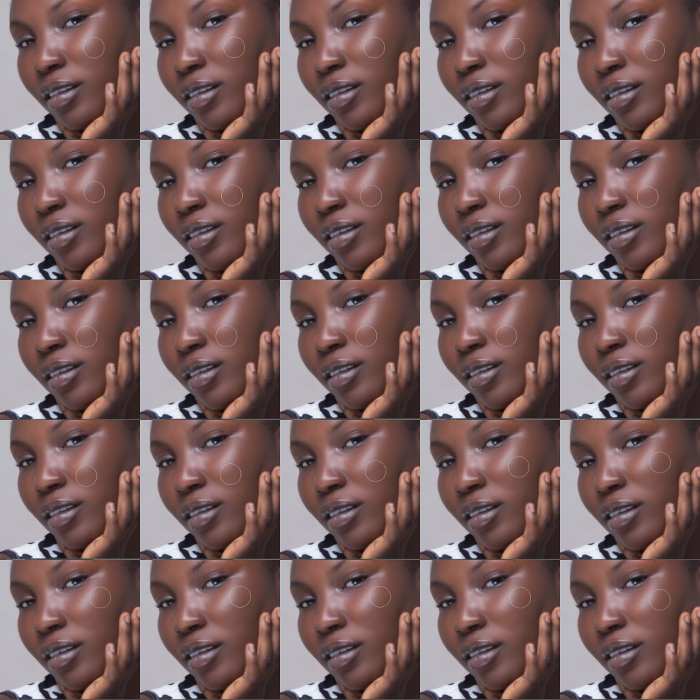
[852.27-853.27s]

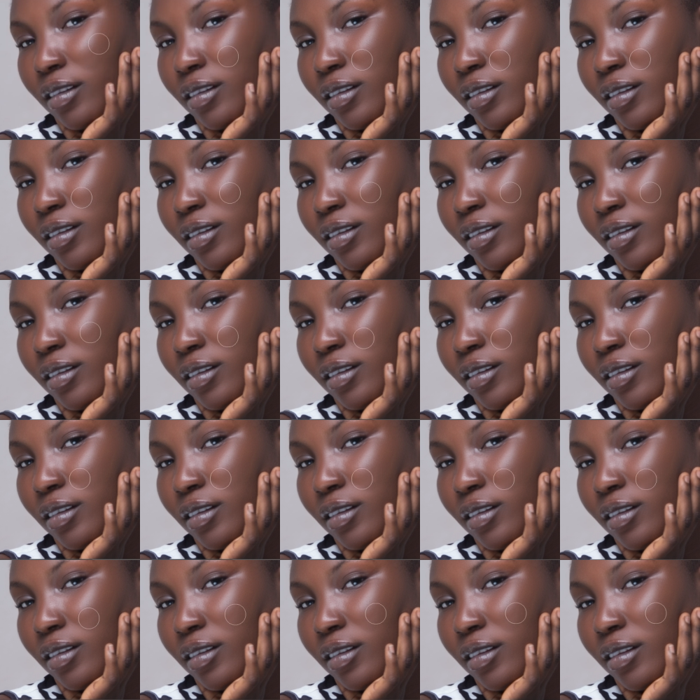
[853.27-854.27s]

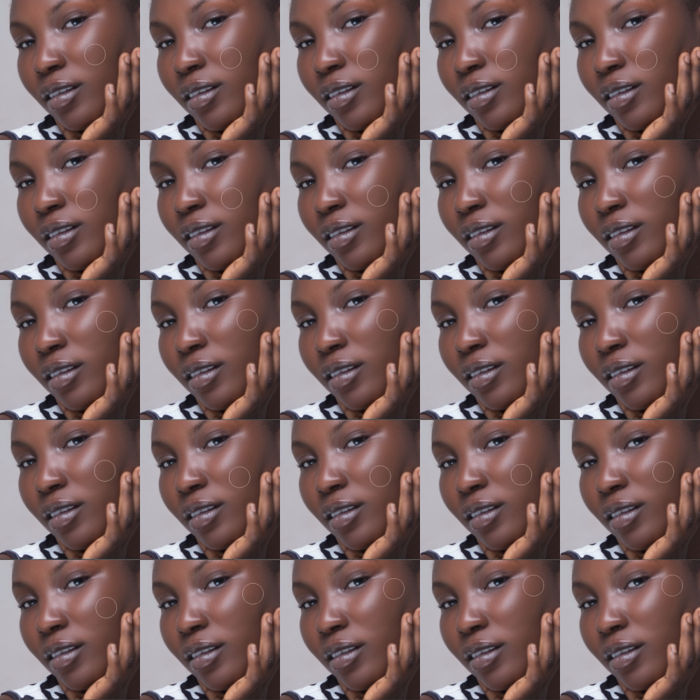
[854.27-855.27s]

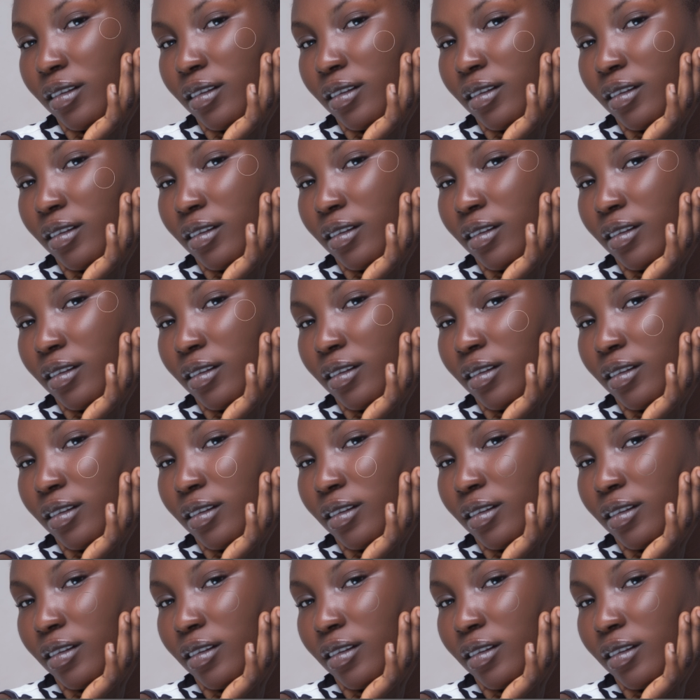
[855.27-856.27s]

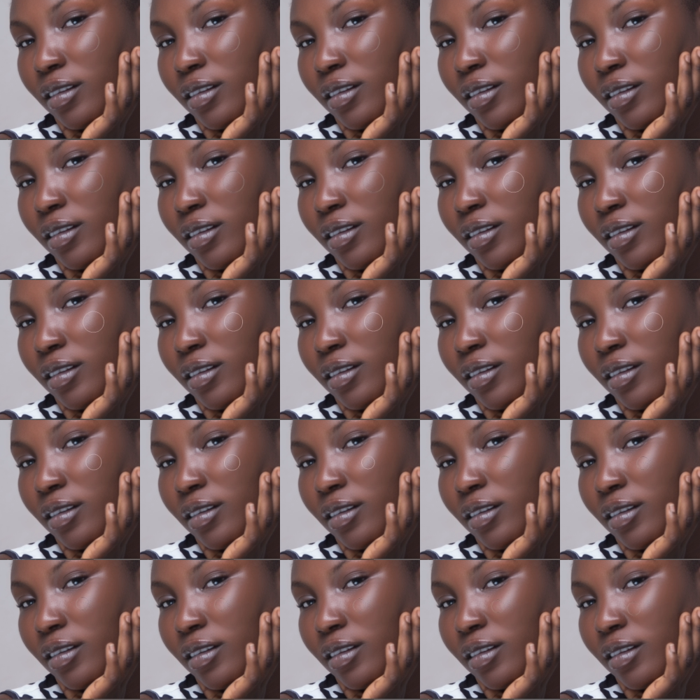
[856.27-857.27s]

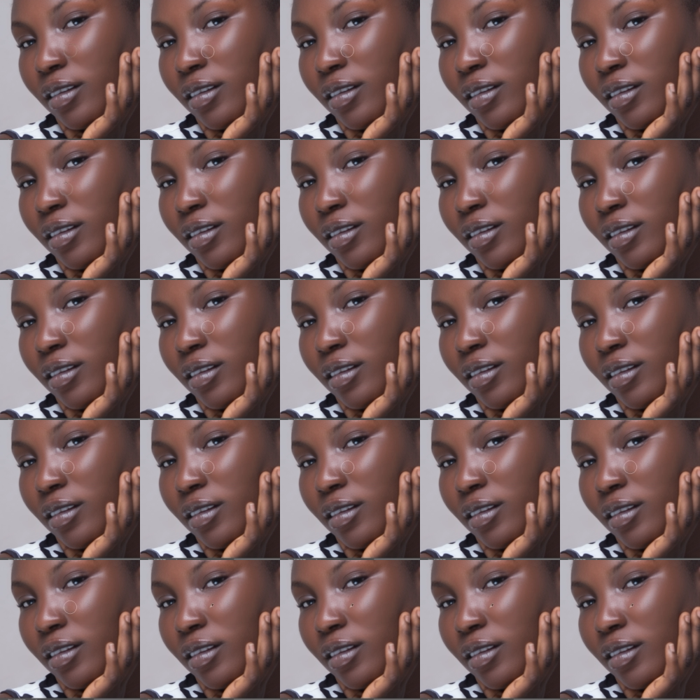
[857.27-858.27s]

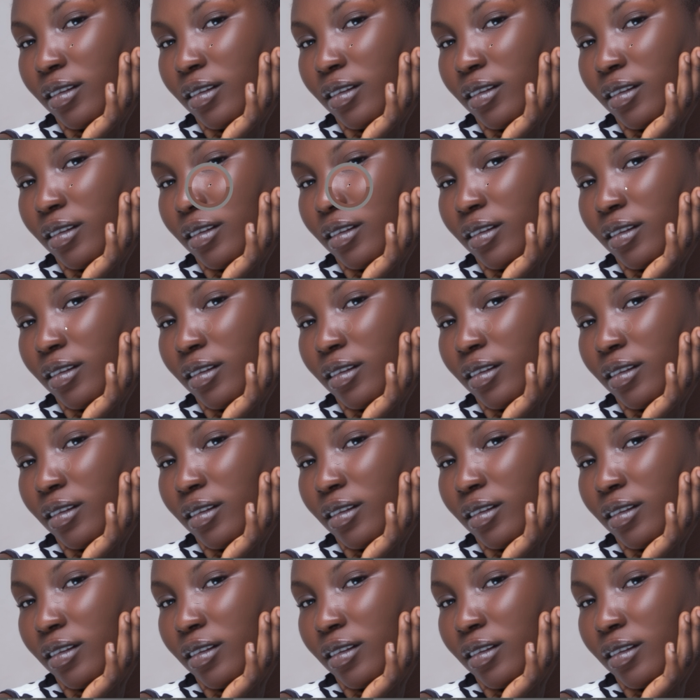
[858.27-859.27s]

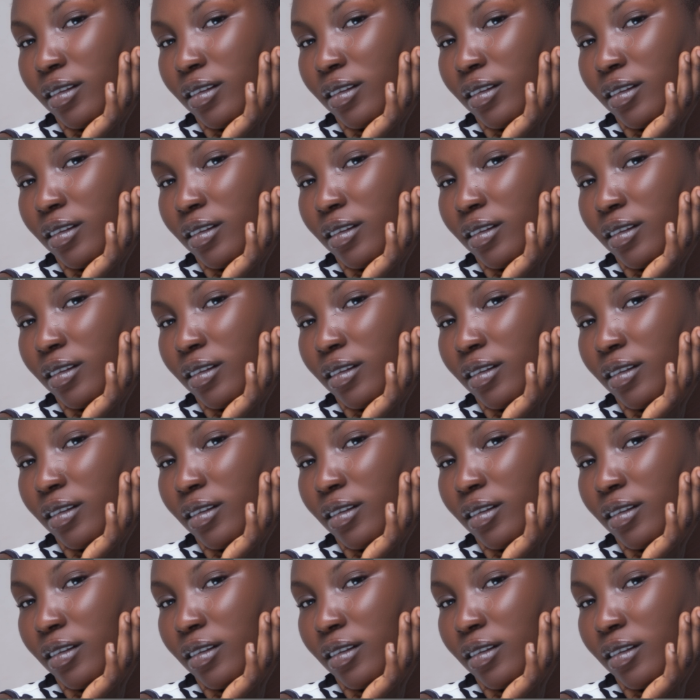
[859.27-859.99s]
Nothing is said.